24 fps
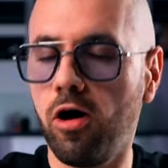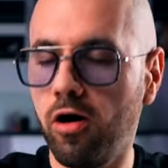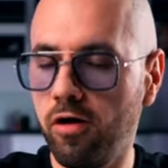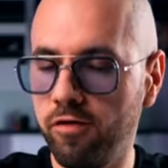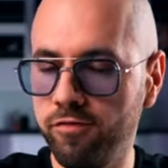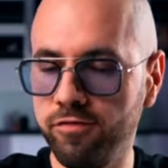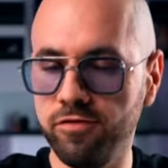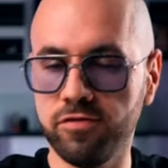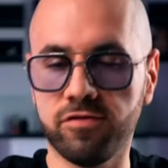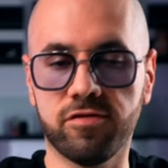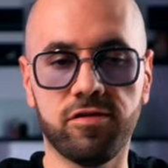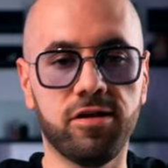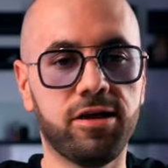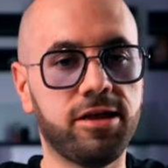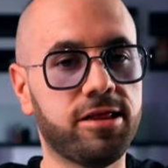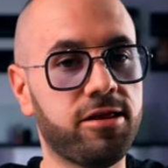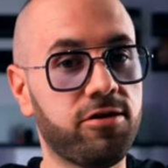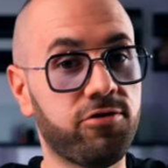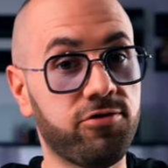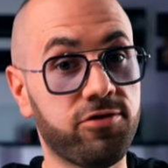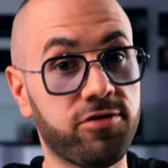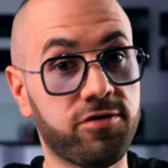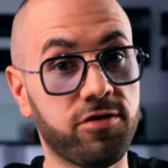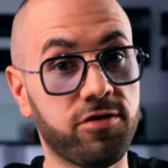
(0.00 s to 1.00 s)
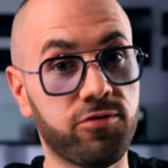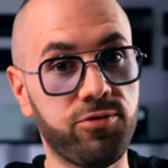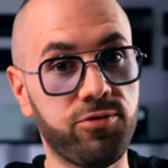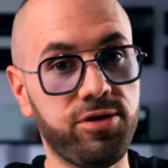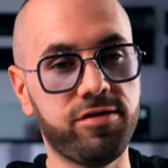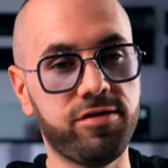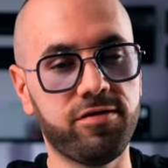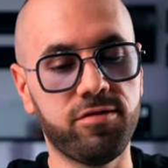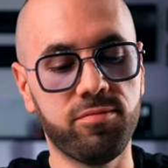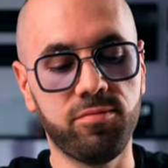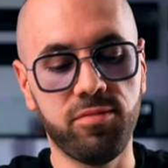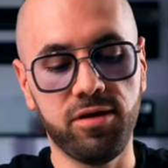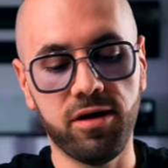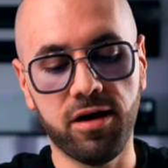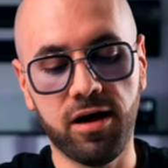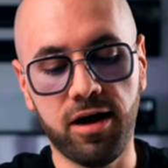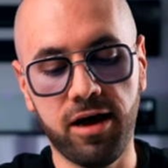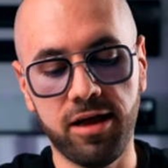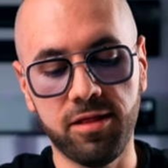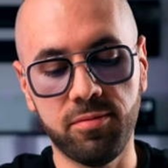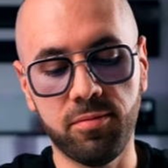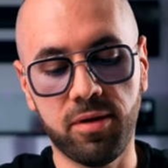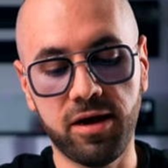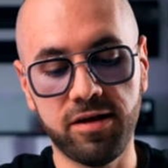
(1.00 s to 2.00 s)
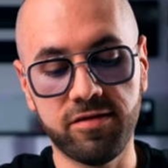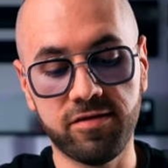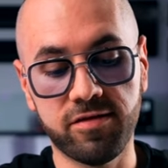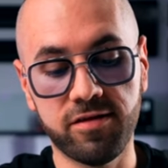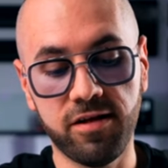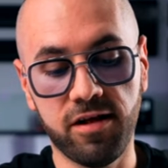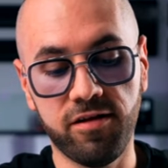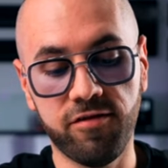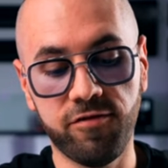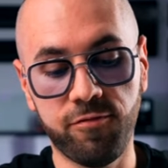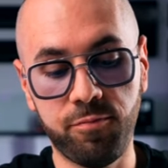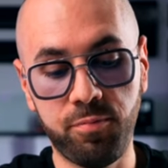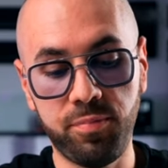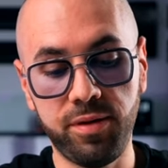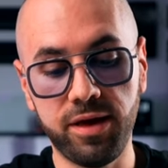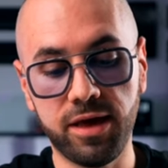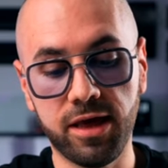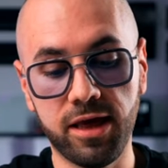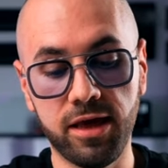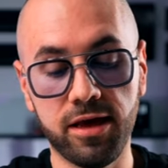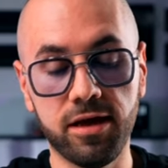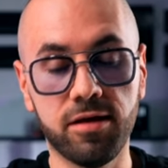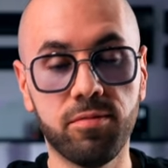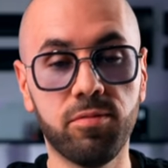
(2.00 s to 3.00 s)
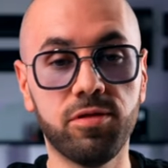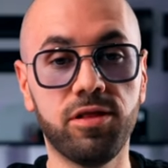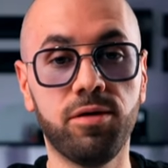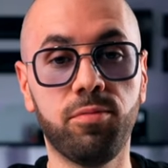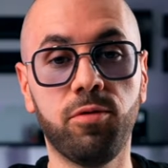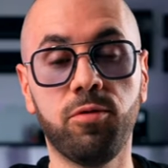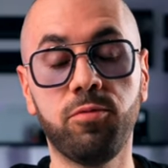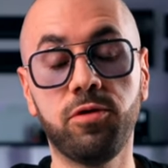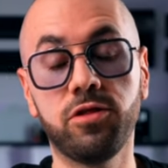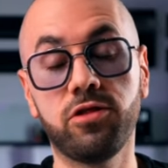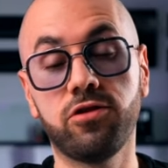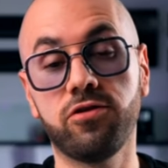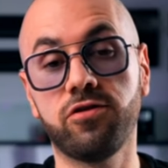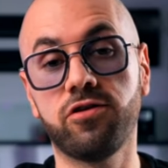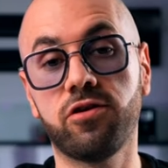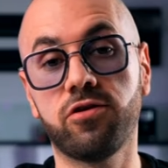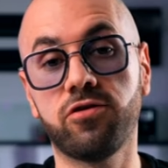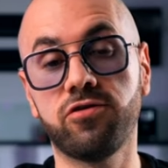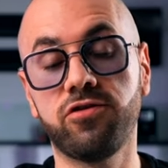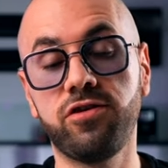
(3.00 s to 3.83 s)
Obviously there is a reason behind myself picking the Momento Zero